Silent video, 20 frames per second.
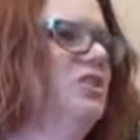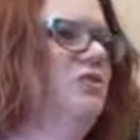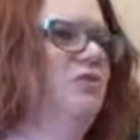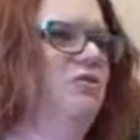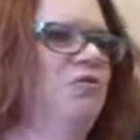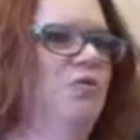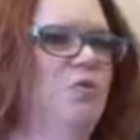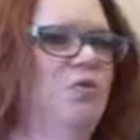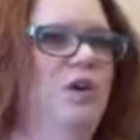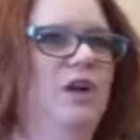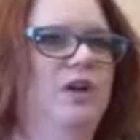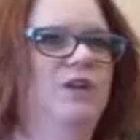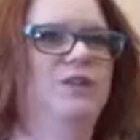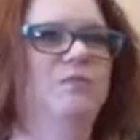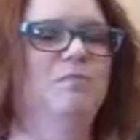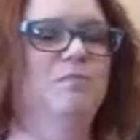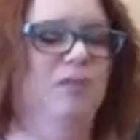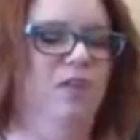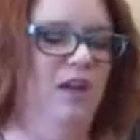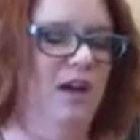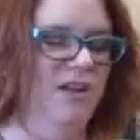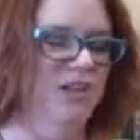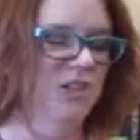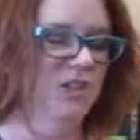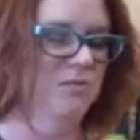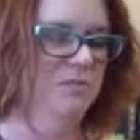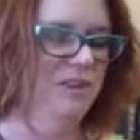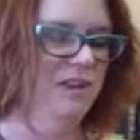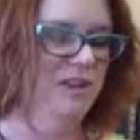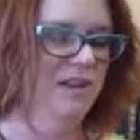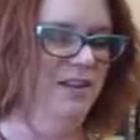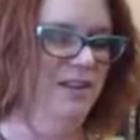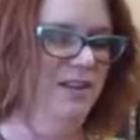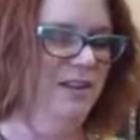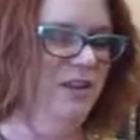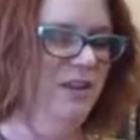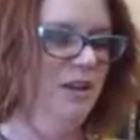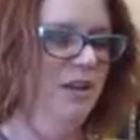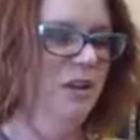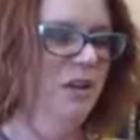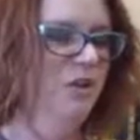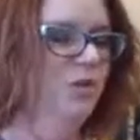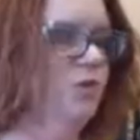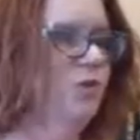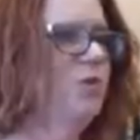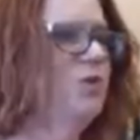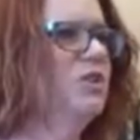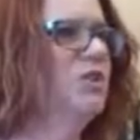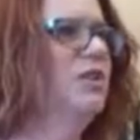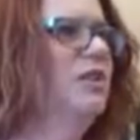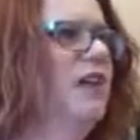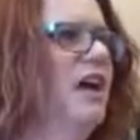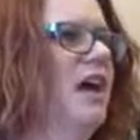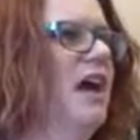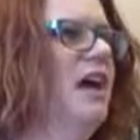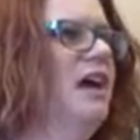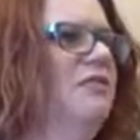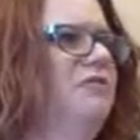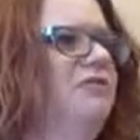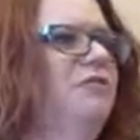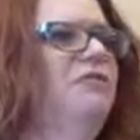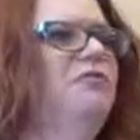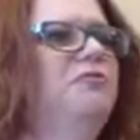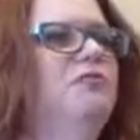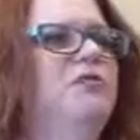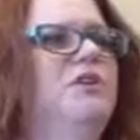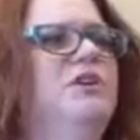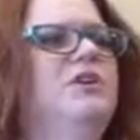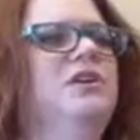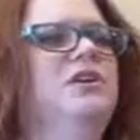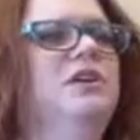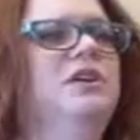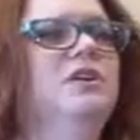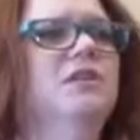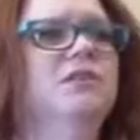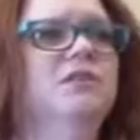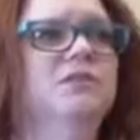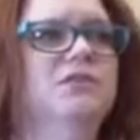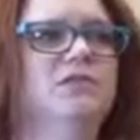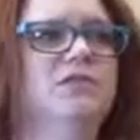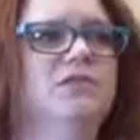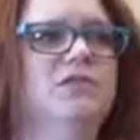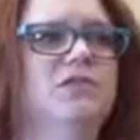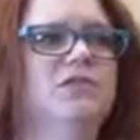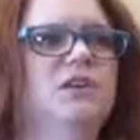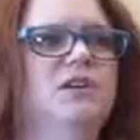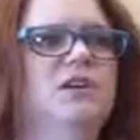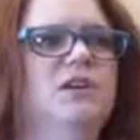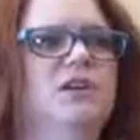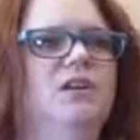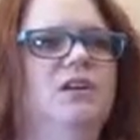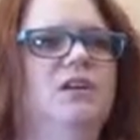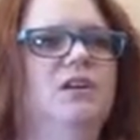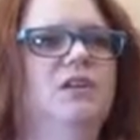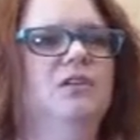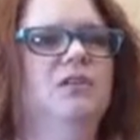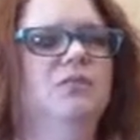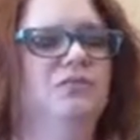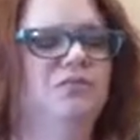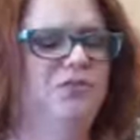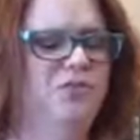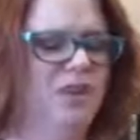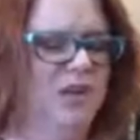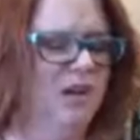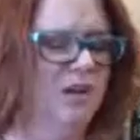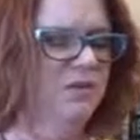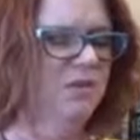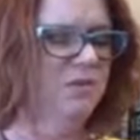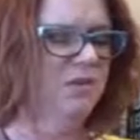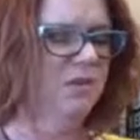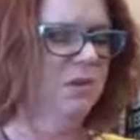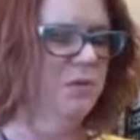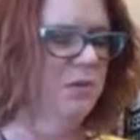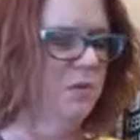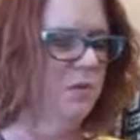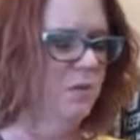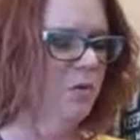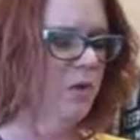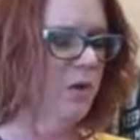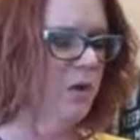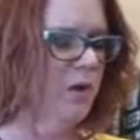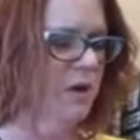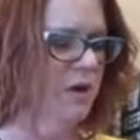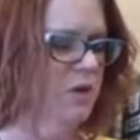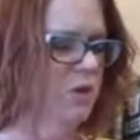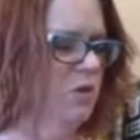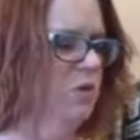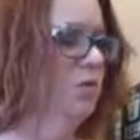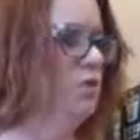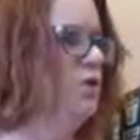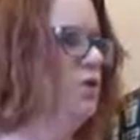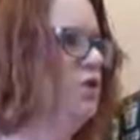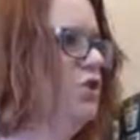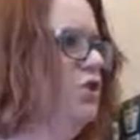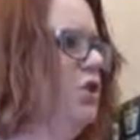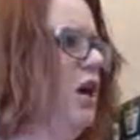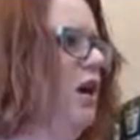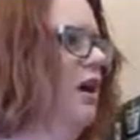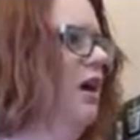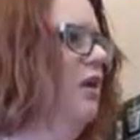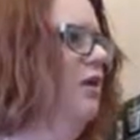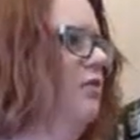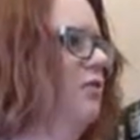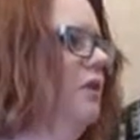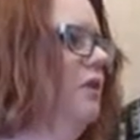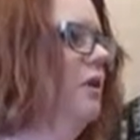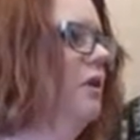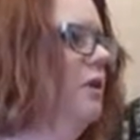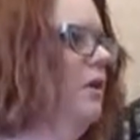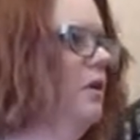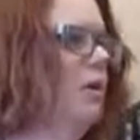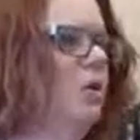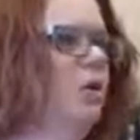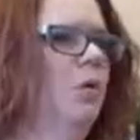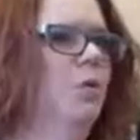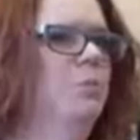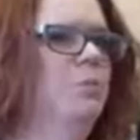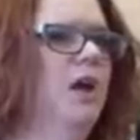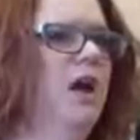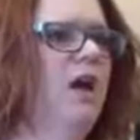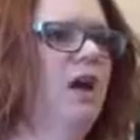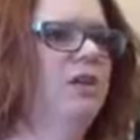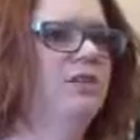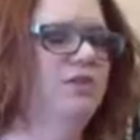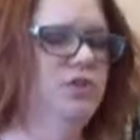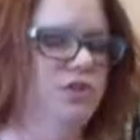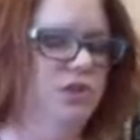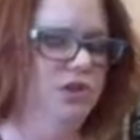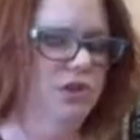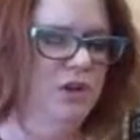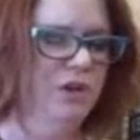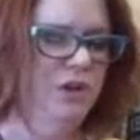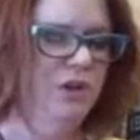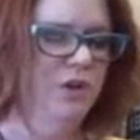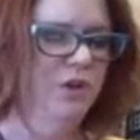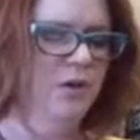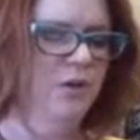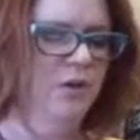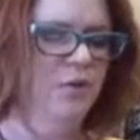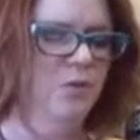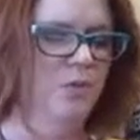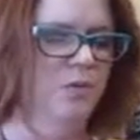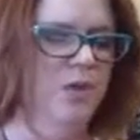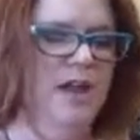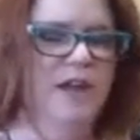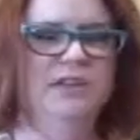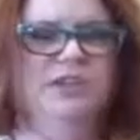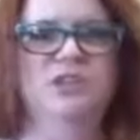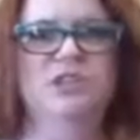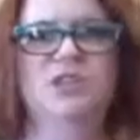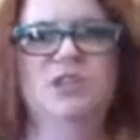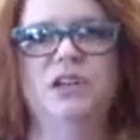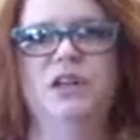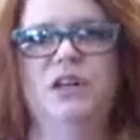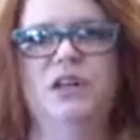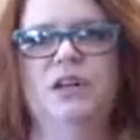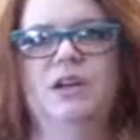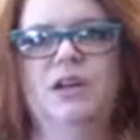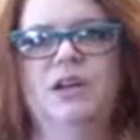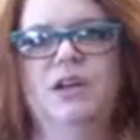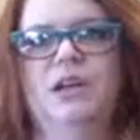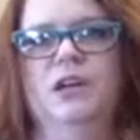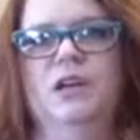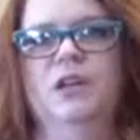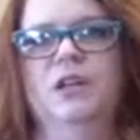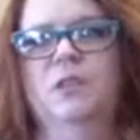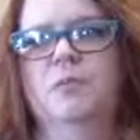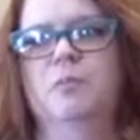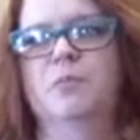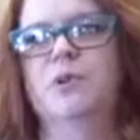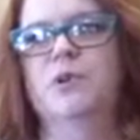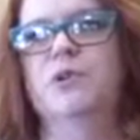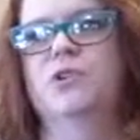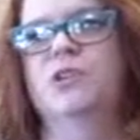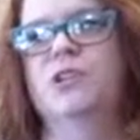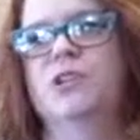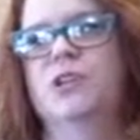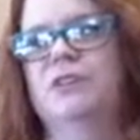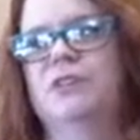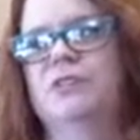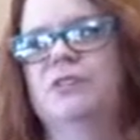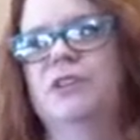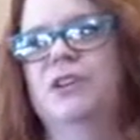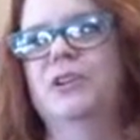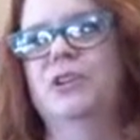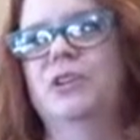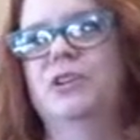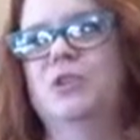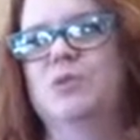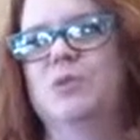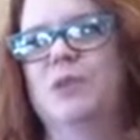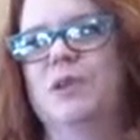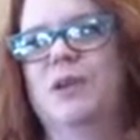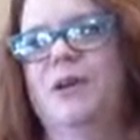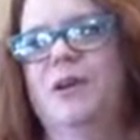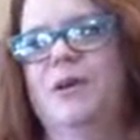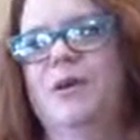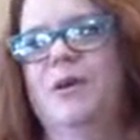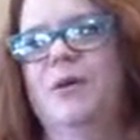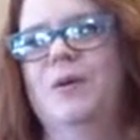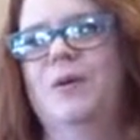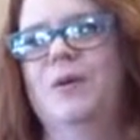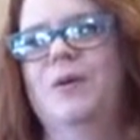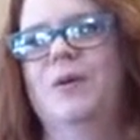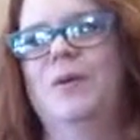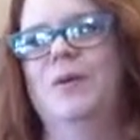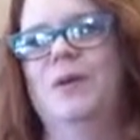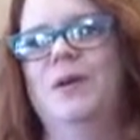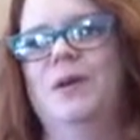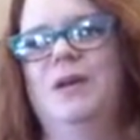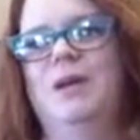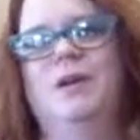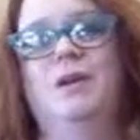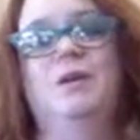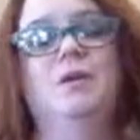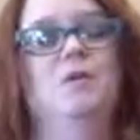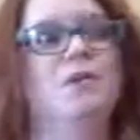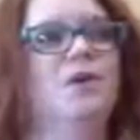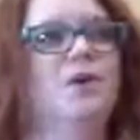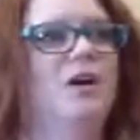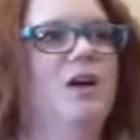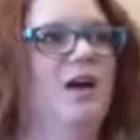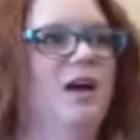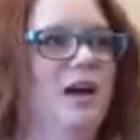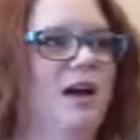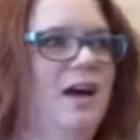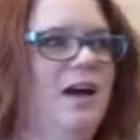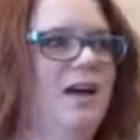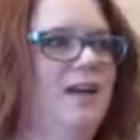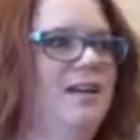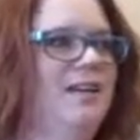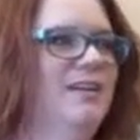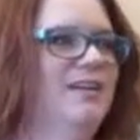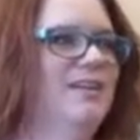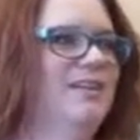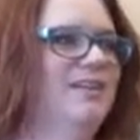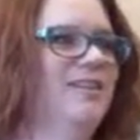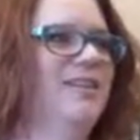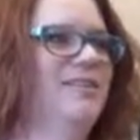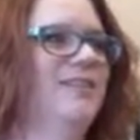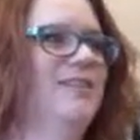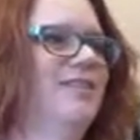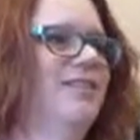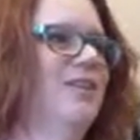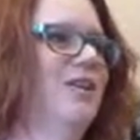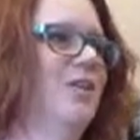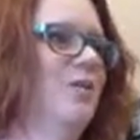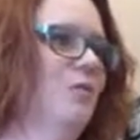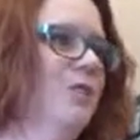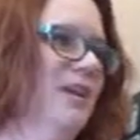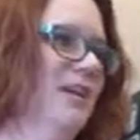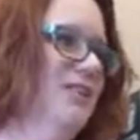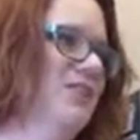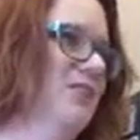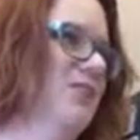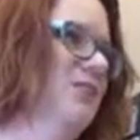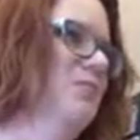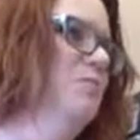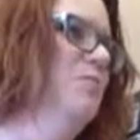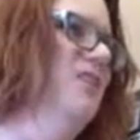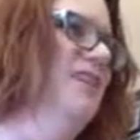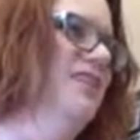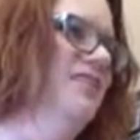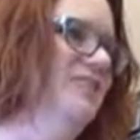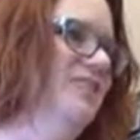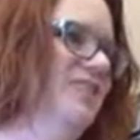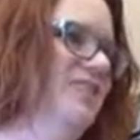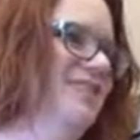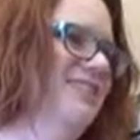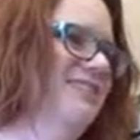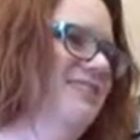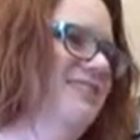of great blossoming, whose life forgives the boys who shove, who punch, who rut in the burgeoning fields below, where I await his blessing.